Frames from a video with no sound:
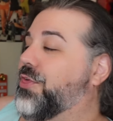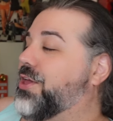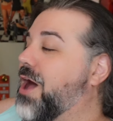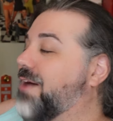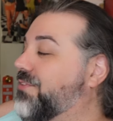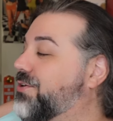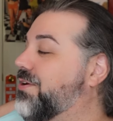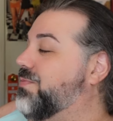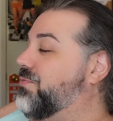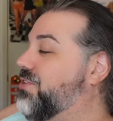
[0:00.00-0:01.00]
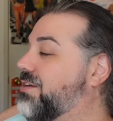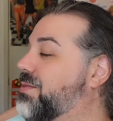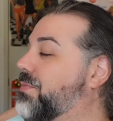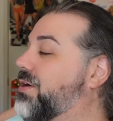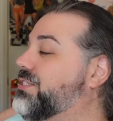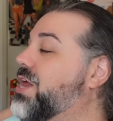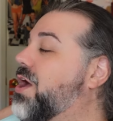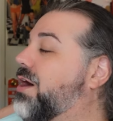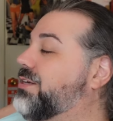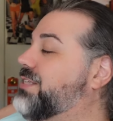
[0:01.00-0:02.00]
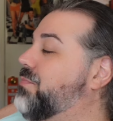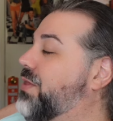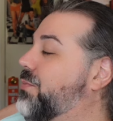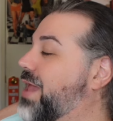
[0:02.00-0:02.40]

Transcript: the coffee crisp chocolate bars are something